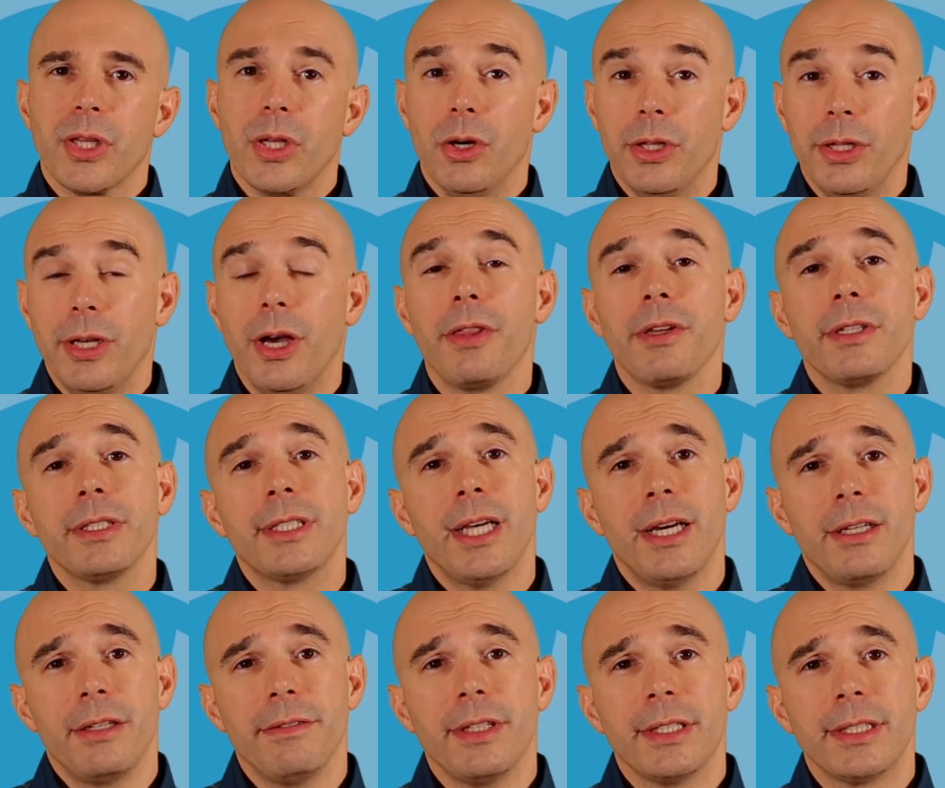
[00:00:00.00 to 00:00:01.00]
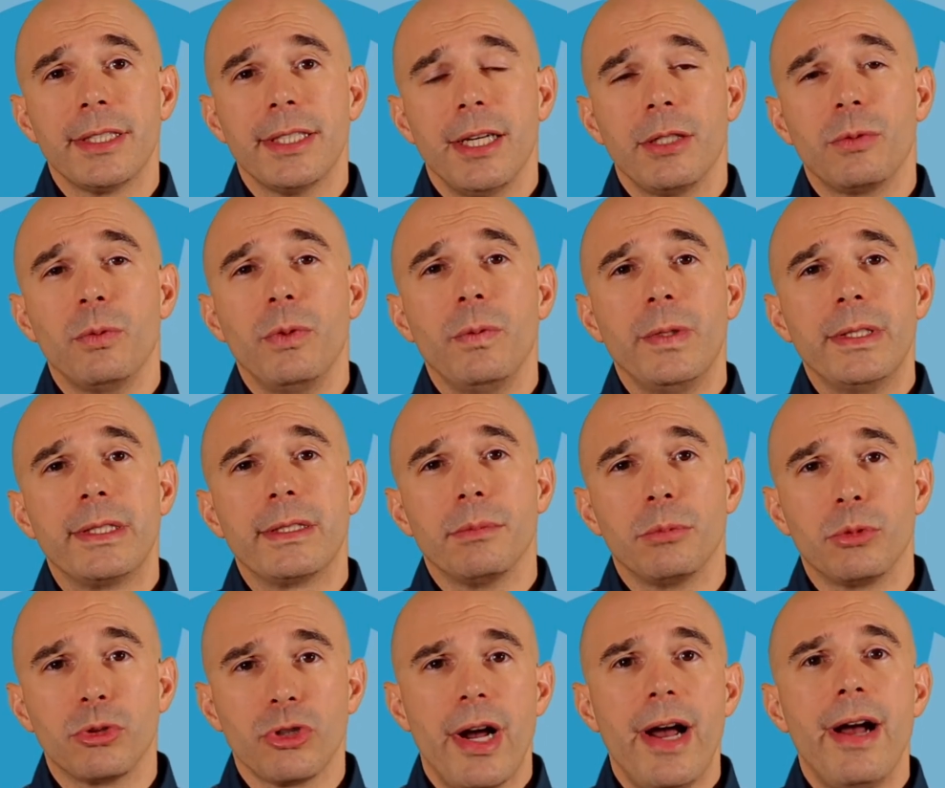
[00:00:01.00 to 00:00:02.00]
on the other side of the set when we
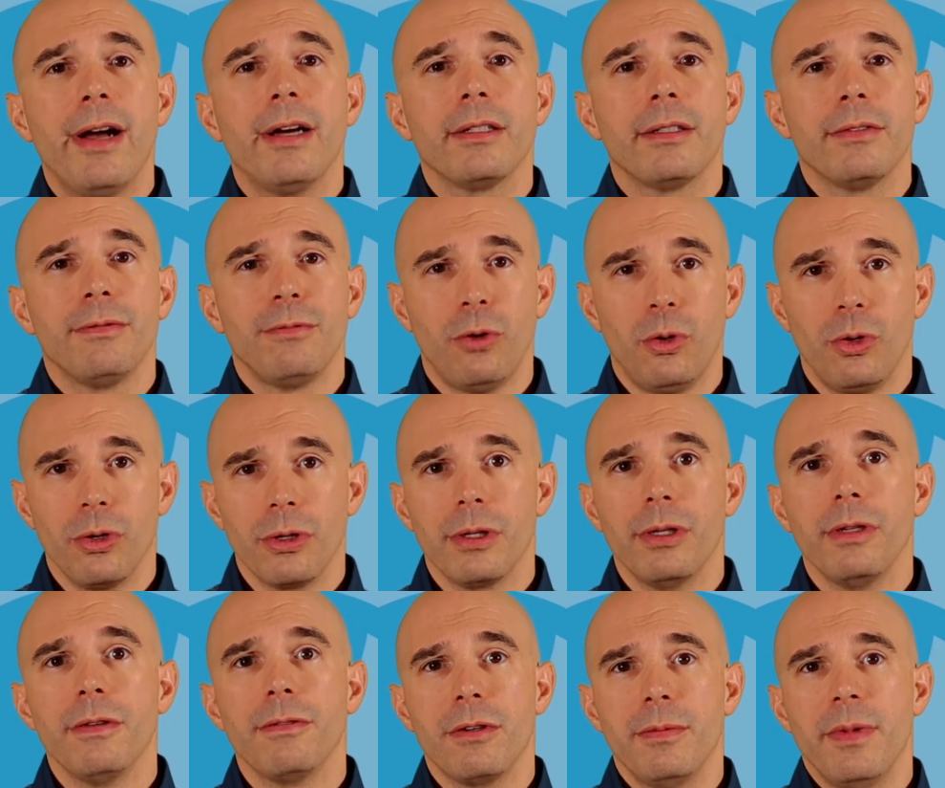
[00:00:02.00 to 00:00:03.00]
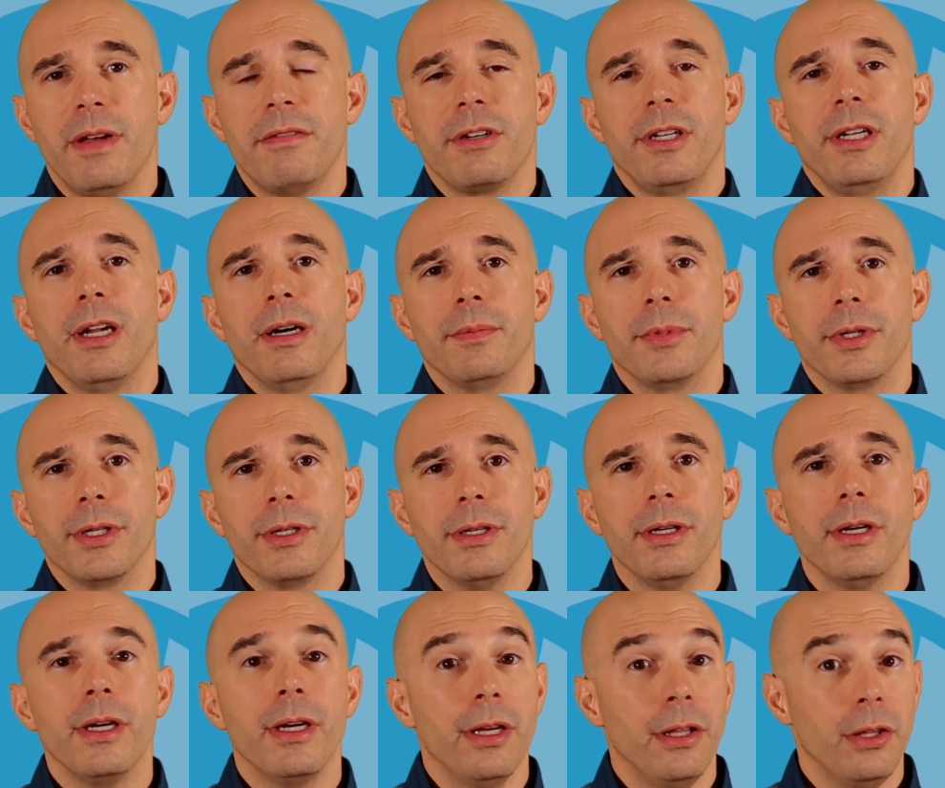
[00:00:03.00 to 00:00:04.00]
subtract 4 from every number
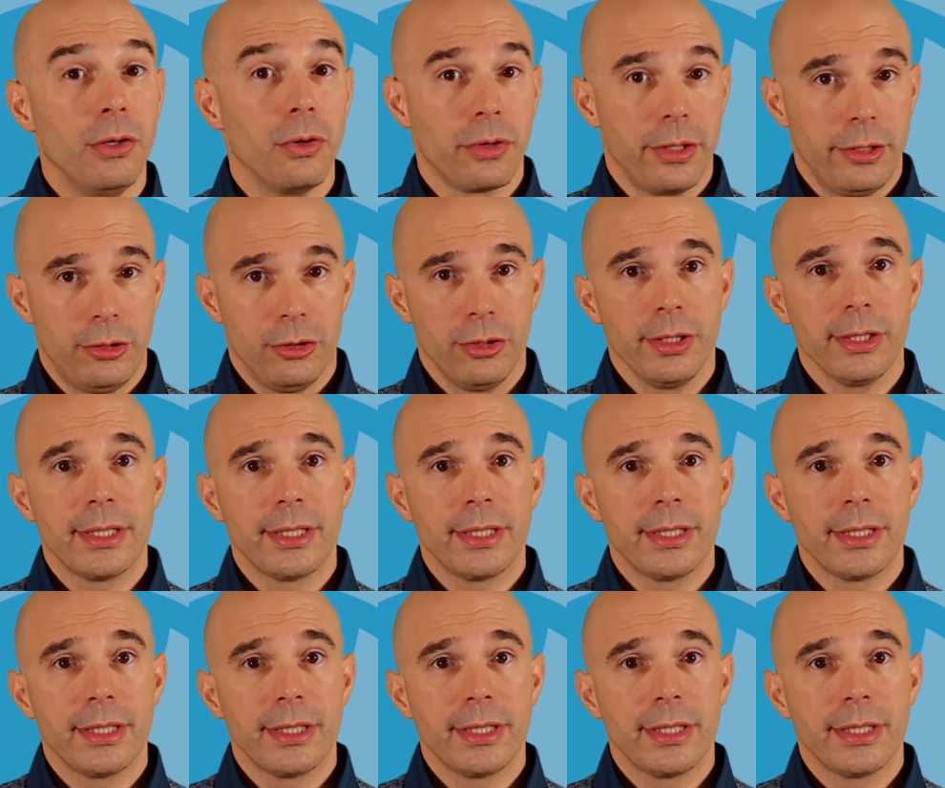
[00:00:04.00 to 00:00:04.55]
in the original